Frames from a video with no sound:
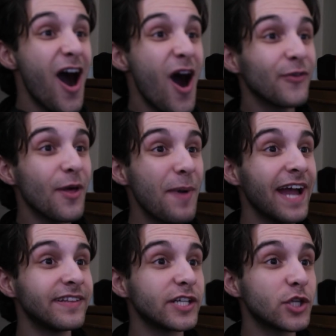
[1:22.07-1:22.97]
Oh, the
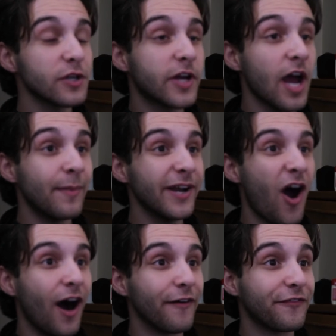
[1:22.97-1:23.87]
bandages are coming
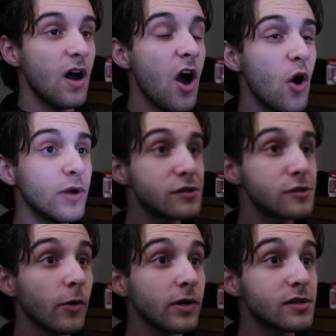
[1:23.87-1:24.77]
off! Oh, his
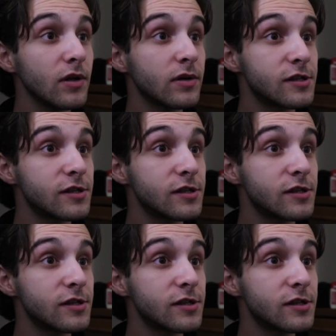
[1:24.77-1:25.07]
swords look